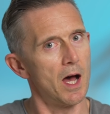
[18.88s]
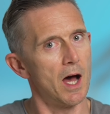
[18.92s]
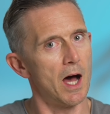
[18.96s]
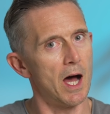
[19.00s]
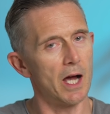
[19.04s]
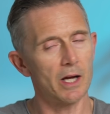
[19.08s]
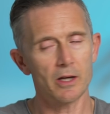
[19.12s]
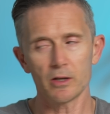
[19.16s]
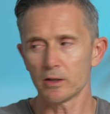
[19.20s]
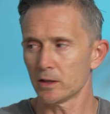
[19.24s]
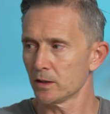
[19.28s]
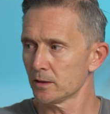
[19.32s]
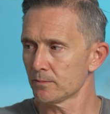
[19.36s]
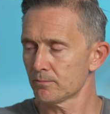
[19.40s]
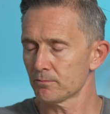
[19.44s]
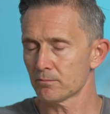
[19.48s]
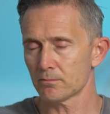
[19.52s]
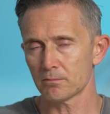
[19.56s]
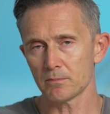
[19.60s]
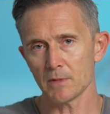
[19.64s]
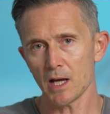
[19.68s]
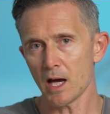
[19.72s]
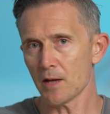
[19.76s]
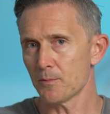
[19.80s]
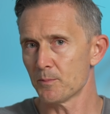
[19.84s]
I gotta
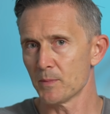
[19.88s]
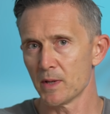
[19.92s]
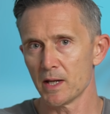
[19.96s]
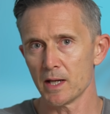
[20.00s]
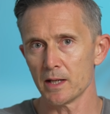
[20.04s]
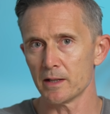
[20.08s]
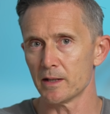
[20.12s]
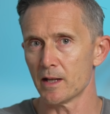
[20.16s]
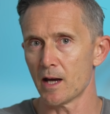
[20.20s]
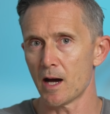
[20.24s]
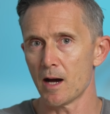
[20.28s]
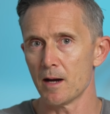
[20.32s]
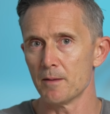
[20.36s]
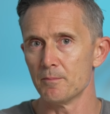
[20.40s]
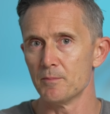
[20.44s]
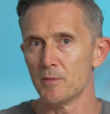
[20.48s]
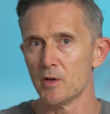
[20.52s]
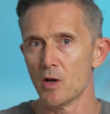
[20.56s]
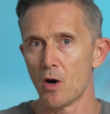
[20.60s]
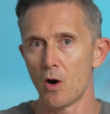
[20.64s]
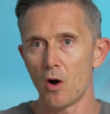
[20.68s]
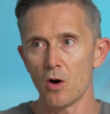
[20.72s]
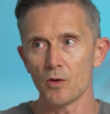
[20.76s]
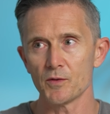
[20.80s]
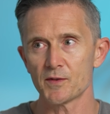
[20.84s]
admit, I'm
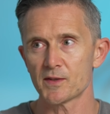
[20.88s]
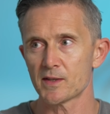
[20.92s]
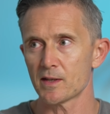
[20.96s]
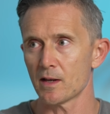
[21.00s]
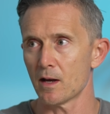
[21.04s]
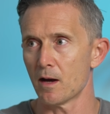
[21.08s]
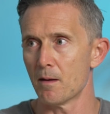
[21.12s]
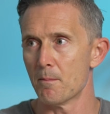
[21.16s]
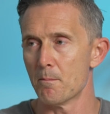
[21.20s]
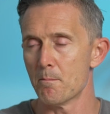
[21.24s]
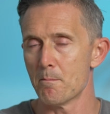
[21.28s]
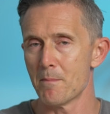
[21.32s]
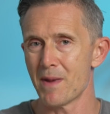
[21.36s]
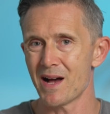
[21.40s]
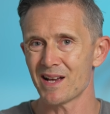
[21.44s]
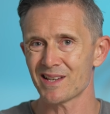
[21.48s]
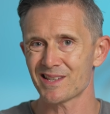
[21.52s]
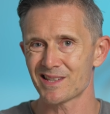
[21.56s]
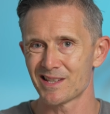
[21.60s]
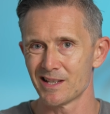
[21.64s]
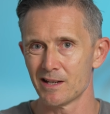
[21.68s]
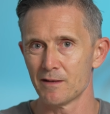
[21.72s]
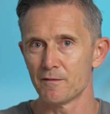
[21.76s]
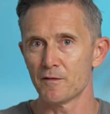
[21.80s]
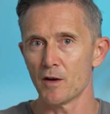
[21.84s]
not a
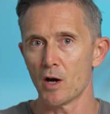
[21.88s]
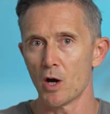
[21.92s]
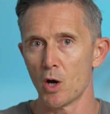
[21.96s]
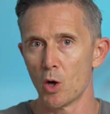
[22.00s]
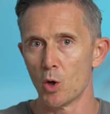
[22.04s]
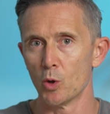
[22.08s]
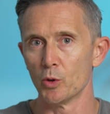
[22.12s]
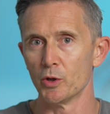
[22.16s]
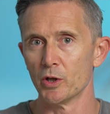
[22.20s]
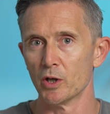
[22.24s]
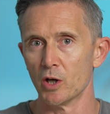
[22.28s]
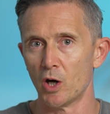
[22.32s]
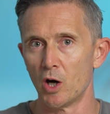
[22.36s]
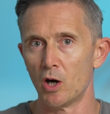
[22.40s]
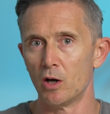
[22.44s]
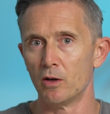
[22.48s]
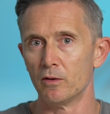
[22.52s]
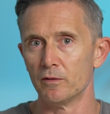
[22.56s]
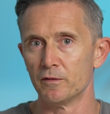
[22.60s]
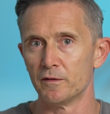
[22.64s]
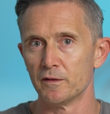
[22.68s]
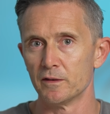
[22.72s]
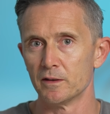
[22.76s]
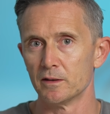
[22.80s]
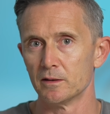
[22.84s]
massive owner
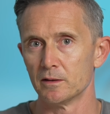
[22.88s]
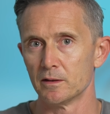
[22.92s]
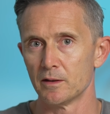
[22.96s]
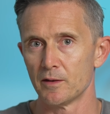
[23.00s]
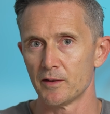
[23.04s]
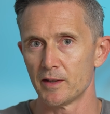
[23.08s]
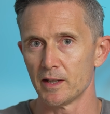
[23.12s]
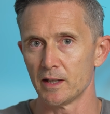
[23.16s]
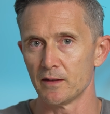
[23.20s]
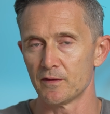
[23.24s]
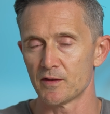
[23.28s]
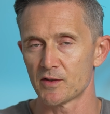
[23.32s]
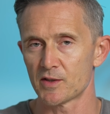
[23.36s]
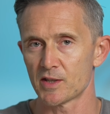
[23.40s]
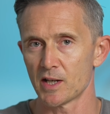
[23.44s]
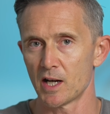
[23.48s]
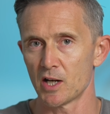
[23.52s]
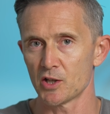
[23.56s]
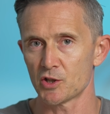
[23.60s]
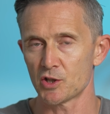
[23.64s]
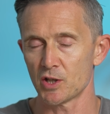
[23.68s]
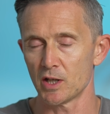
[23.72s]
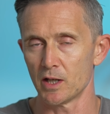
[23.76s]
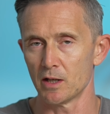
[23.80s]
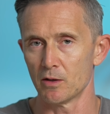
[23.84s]
of the
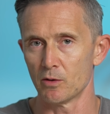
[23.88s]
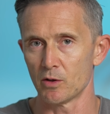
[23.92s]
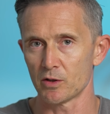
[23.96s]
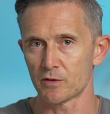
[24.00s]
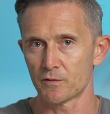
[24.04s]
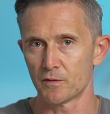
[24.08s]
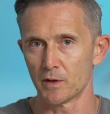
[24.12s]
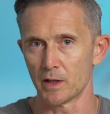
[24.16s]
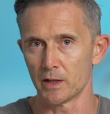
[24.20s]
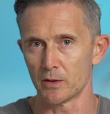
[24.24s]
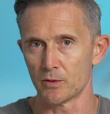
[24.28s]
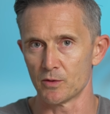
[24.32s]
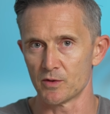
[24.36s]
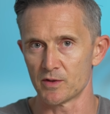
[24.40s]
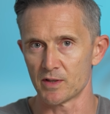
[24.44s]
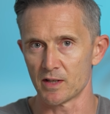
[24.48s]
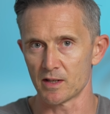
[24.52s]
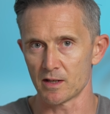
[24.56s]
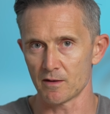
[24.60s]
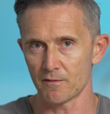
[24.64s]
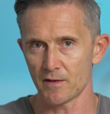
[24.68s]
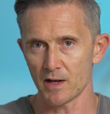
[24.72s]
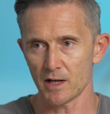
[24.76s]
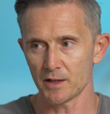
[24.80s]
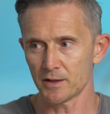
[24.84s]
Versace Eros fragrances.
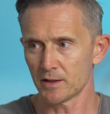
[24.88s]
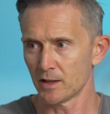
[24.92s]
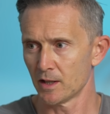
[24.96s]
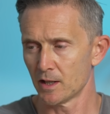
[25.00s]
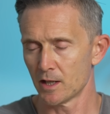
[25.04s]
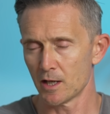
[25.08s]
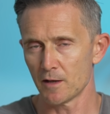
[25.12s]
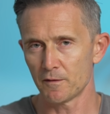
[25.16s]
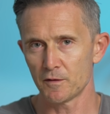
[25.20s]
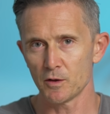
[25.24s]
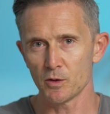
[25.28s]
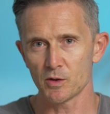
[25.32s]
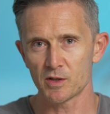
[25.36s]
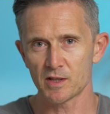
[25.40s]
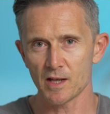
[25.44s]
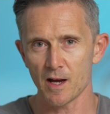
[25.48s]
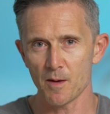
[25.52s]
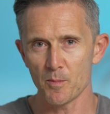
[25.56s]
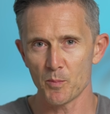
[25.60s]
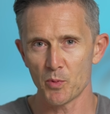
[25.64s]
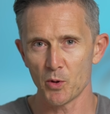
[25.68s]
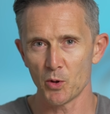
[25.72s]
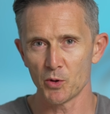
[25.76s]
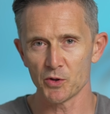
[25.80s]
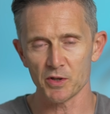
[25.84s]
I've had a few
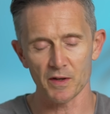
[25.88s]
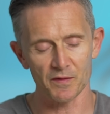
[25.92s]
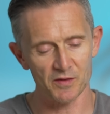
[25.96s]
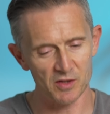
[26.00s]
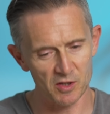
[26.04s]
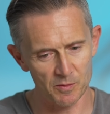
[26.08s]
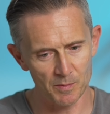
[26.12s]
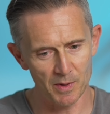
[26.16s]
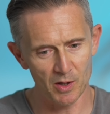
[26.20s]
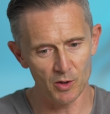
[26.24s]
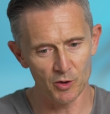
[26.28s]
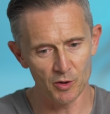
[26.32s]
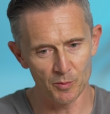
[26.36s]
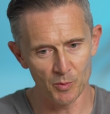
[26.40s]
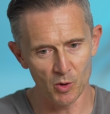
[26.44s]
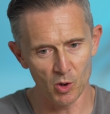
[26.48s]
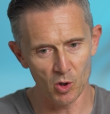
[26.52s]
samples, I've smelled them